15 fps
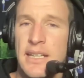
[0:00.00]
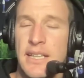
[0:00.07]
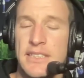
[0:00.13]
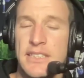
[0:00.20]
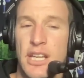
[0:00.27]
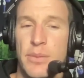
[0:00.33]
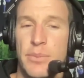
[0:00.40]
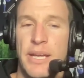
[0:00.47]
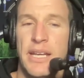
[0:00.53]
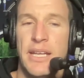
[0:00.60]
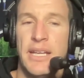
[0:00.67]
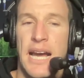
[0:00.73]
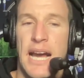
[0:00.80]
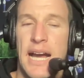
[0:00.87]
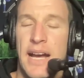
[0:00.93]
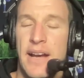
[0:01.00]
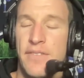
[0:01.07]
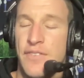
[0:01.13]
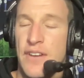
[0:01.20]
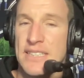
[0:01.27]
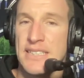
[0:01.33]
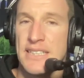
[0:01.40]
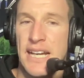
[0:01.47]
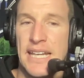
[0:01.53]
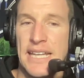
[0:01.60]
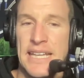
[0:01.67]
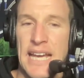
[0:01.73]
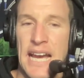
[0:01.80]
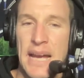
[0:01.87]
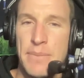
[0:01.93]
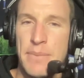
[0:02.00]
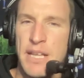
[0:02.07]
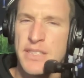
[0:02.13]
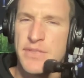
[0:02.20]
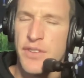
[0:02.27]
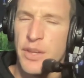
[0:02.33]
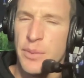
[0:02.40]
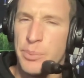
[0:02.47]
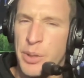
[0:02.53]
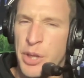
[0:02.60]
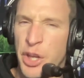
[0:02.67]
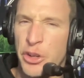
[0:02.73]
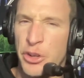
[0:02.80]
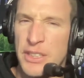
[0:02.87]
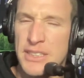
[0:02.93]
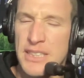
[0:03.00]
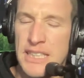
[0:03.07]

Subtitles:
That's going to be a fascinating game. That's for the purists.